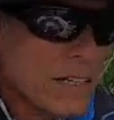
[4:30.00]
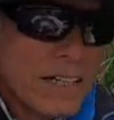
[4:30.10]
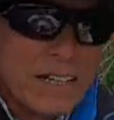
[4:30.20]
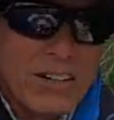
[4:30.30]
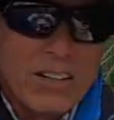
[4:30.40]

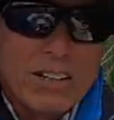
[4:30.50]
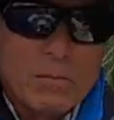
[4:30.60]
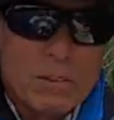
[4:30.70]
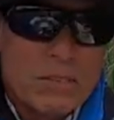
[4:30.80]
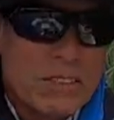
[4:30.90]
And all
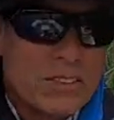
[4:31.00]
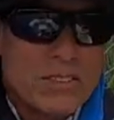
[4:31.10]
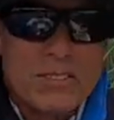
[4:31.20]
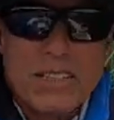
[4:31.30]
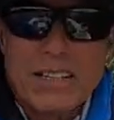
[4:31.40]
I'm limited
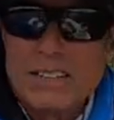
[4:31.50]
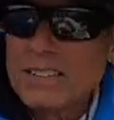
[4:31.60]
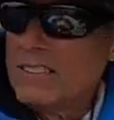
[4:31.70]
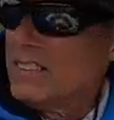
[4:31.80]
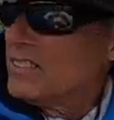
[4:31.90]
to now
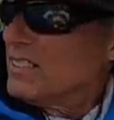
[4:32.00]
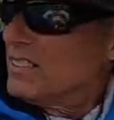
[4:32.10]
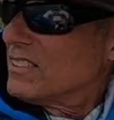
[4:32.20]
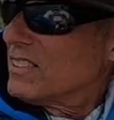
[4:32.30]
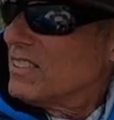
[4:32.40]
is
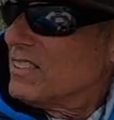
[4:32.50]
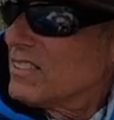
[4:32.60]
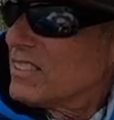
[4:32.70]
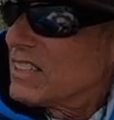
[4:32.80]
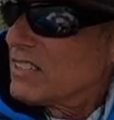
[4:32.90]
these
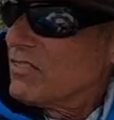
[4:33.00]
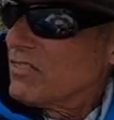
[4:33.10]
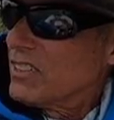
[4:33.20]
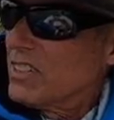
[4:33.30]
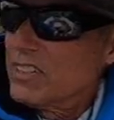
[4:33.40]
areas that I can
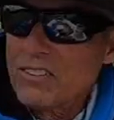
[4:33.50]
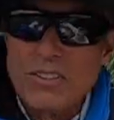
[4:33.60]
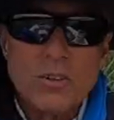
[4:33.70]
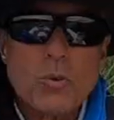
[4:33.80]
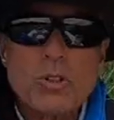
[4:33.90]
find on
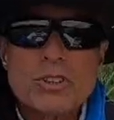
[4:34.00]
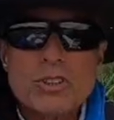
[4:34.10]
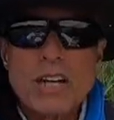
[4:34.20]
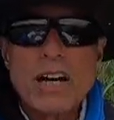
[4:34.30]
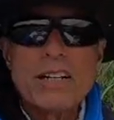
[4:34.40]
the north
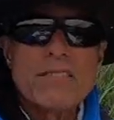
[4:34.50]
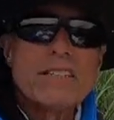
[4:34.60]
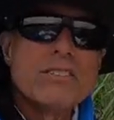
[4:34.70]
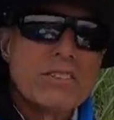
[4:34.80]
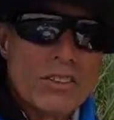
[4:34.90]
side of
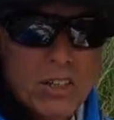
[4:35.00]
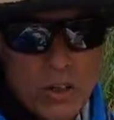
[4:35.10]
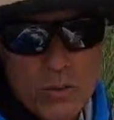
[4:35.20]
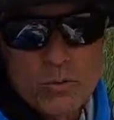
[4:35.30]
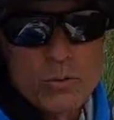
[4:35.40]
these
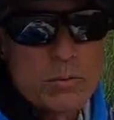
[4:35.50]
coves,